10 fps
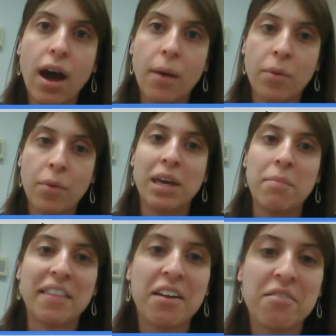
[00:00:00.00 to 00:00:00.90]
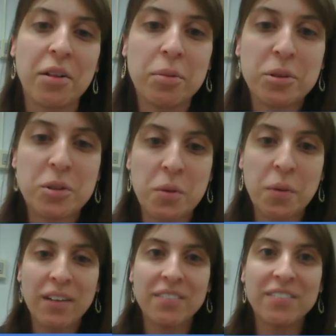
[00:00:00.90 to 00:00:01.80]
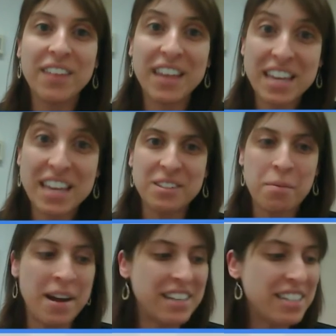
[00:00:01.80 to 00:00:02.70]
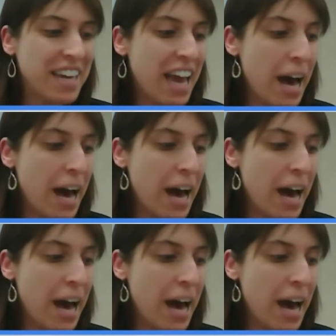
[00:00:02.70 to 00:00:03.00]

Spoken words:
And we can make that available to you all. Thank you so much.